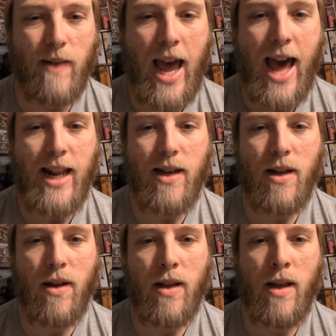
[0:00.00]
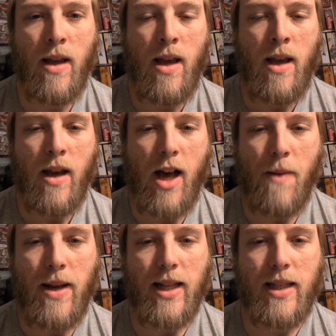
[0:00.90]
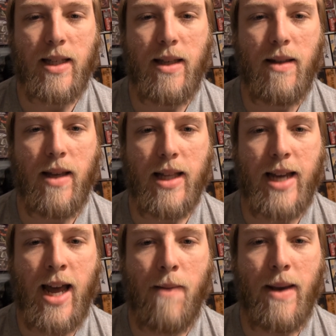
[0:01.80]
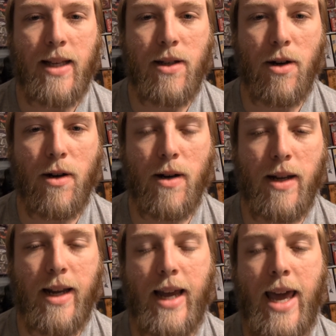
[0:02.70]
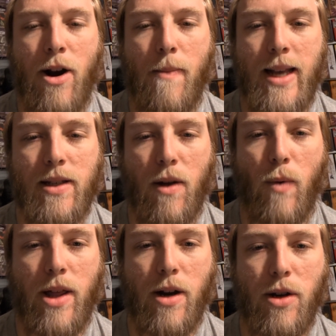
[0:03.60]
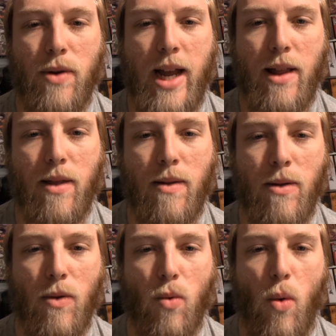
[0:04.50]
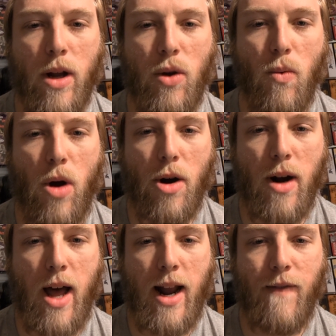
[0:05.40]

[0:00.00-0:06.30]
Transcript: had it, and it's kind of hit or miss on whether you get the one you want or not.